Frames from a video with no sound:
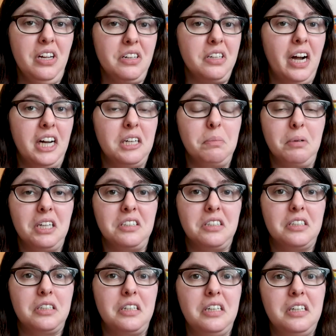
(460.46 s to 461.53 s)
and kind of
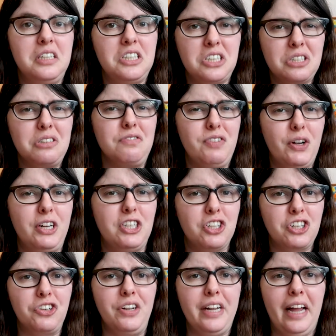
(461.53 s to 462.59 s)
pleasant. Still very
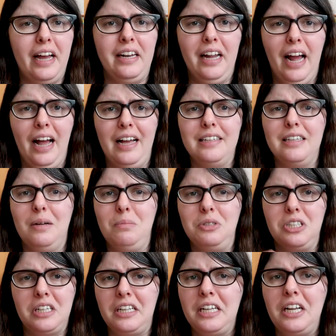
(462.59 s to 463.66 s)
sugary and as I'm
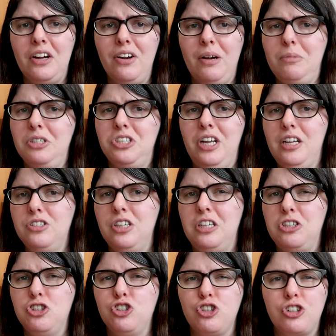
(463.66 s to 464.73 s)
sitting here, I'm just
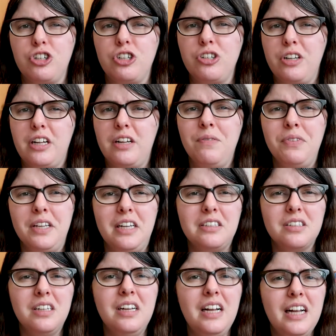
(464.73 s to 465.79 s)
tasting sugar. Like
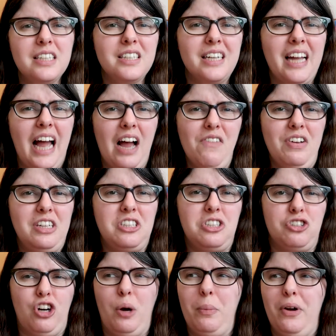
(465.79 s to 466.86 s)
it's, it's like having
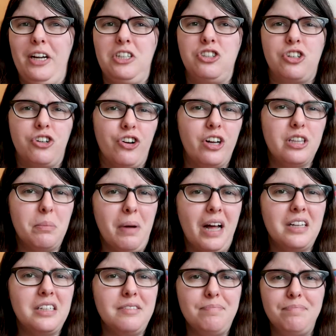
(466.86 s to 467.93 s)
strawberry sugar on the
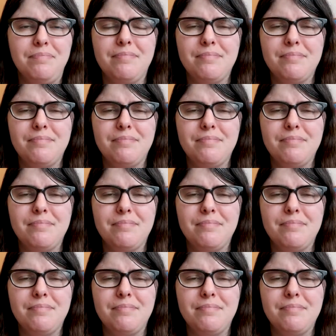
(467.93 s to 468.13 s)
palate